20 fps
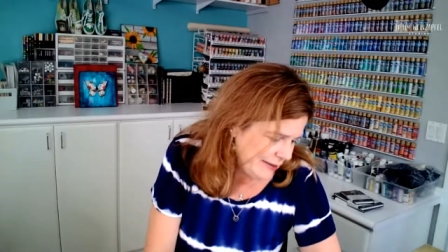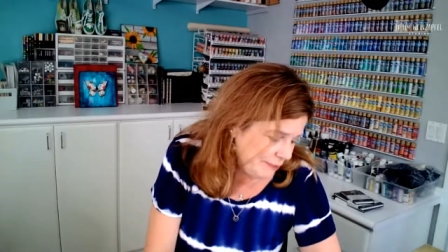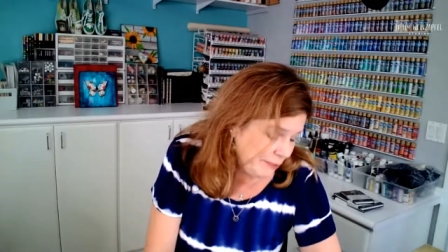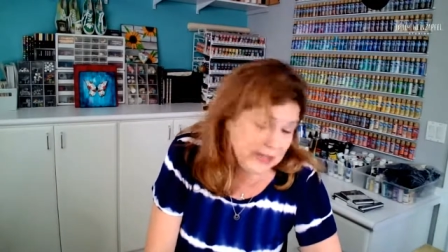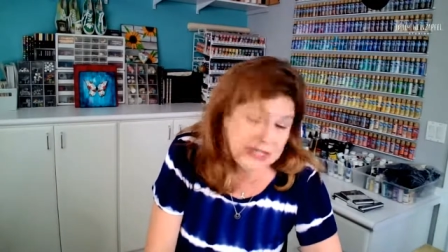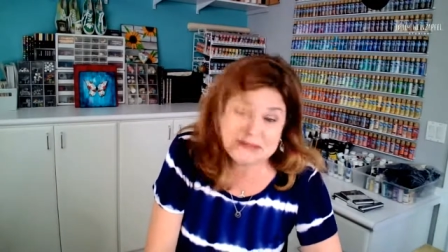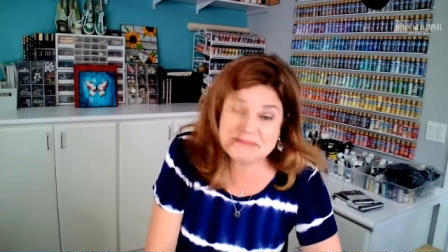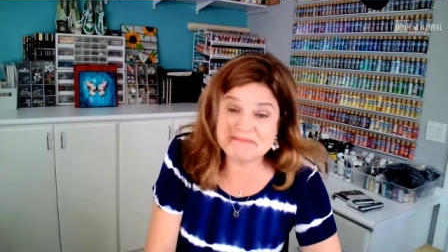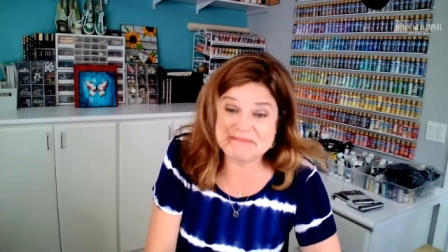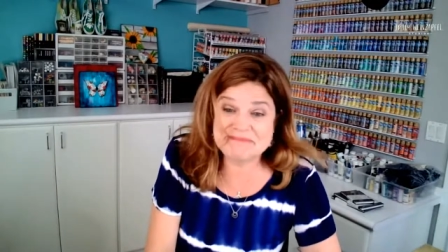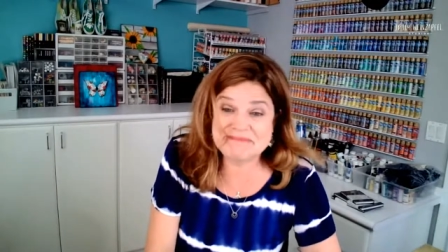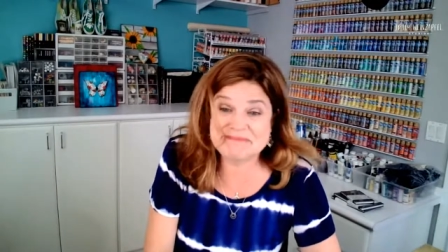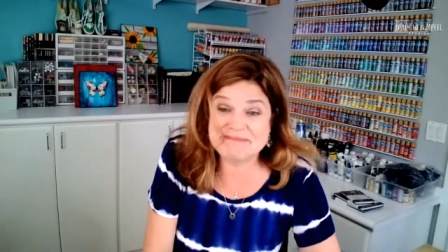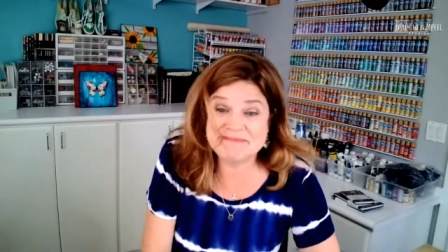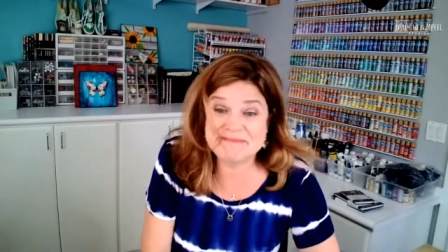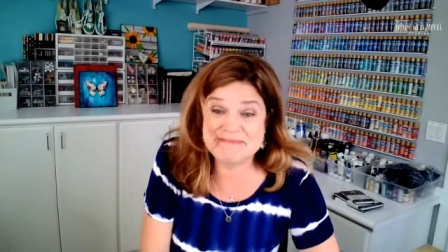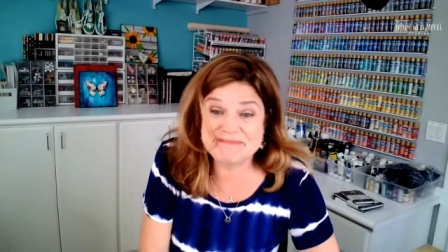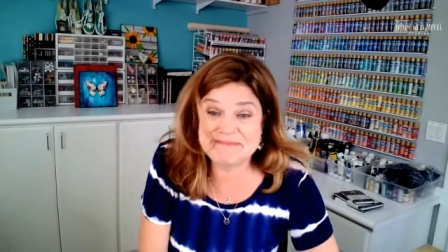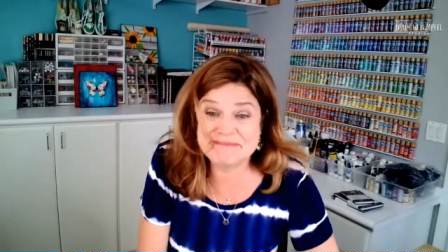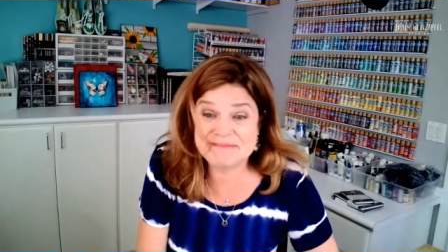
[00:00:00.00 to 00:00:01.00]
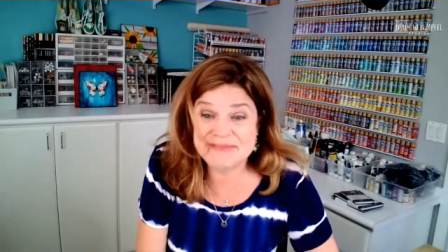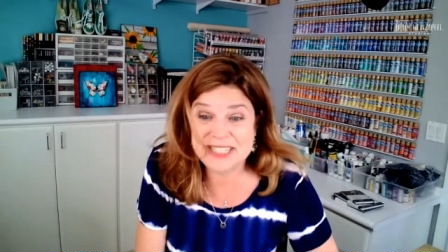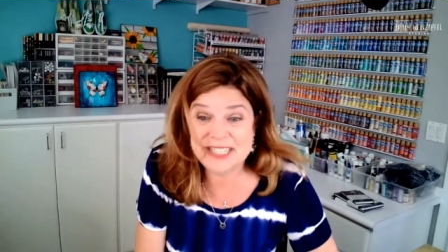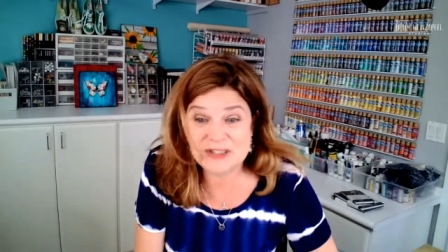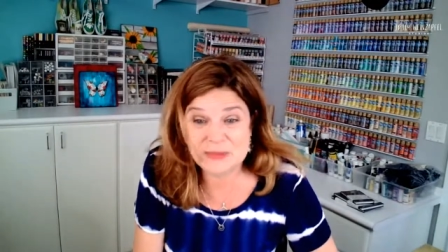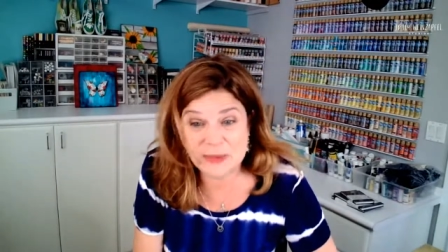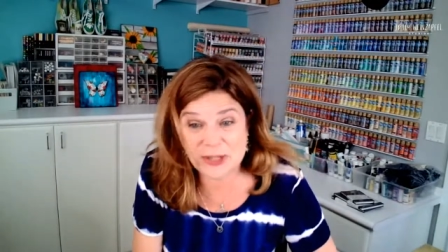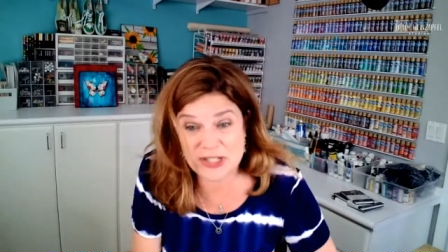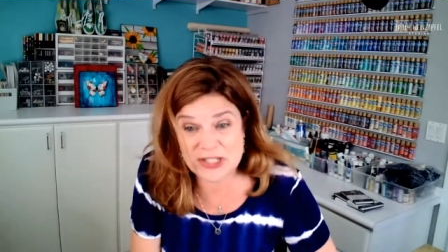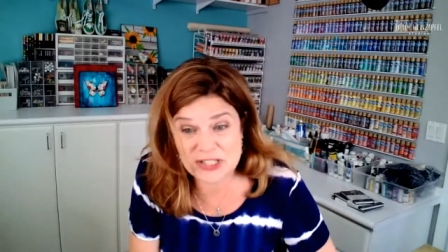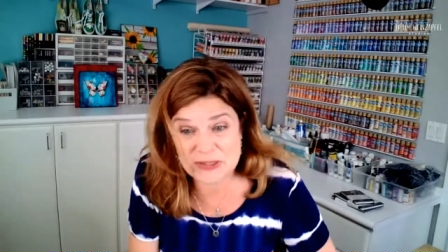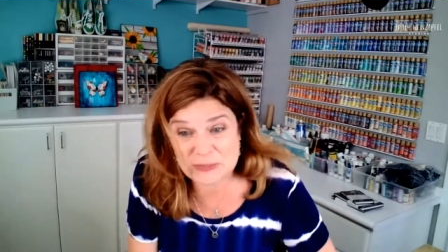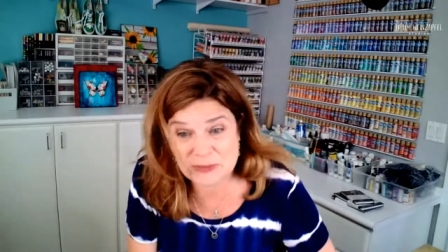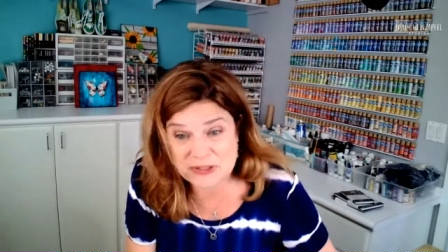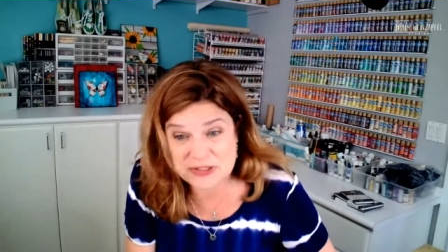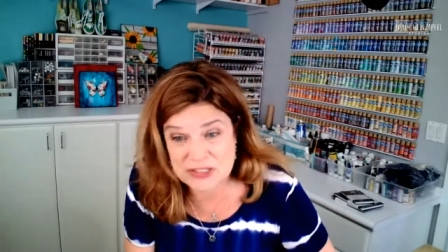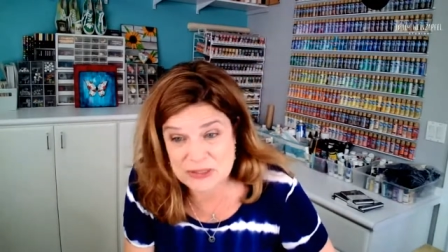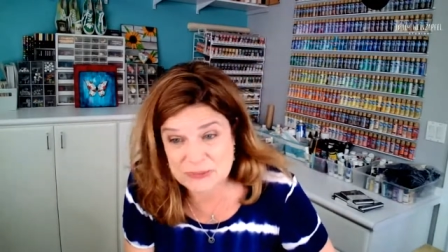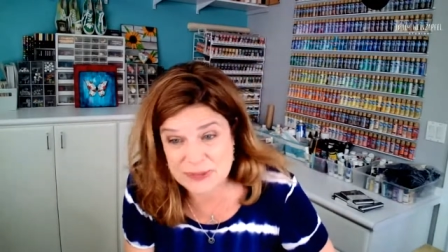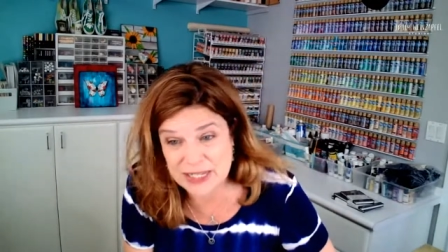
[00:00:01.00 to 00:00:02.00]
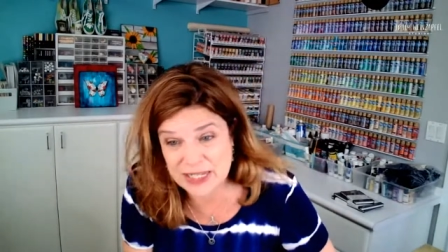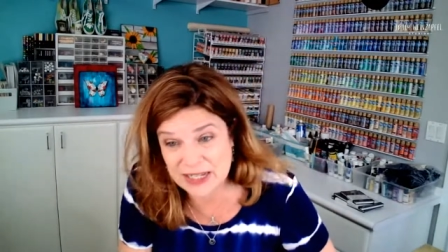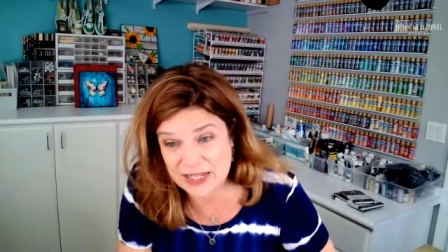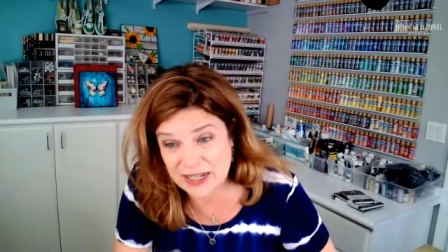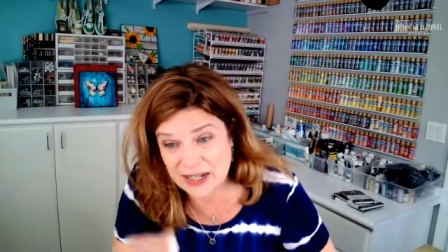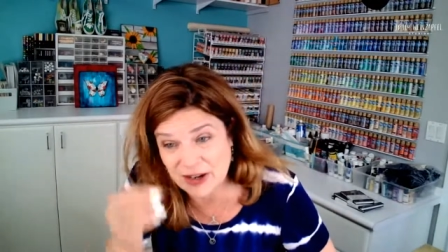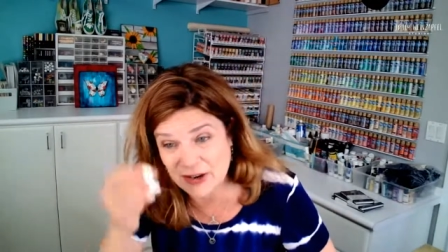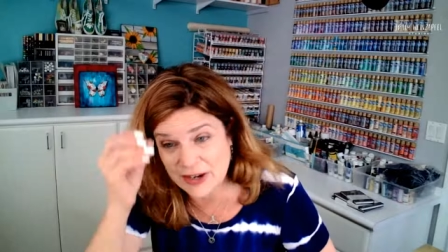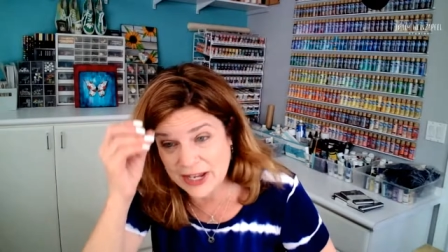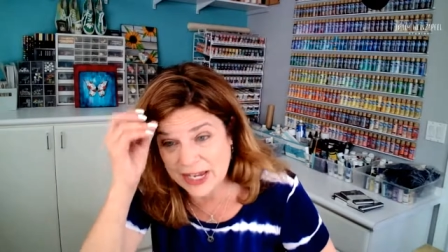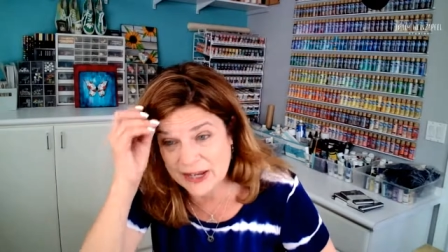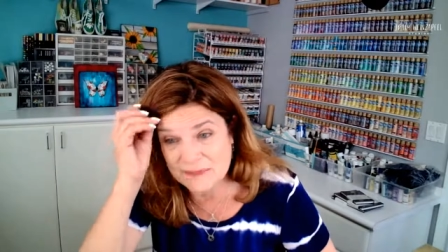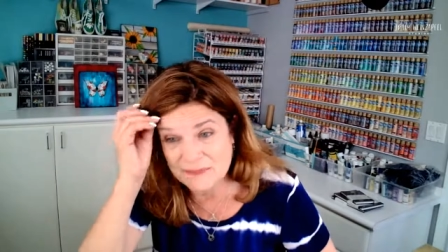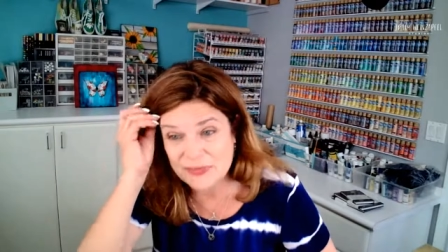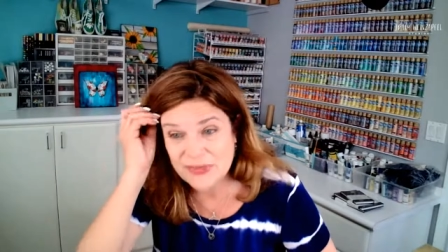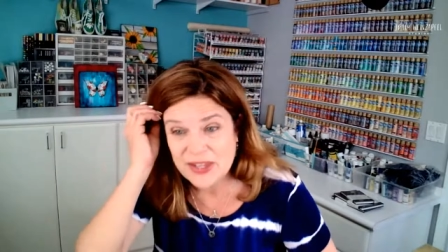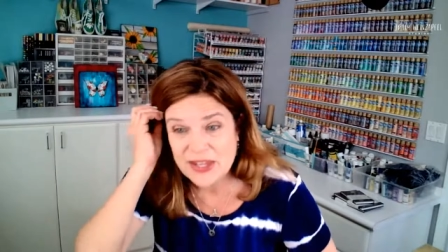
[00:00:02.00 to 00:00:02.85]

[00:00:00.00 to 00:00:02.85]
but it's where it's supposed to be. Okay.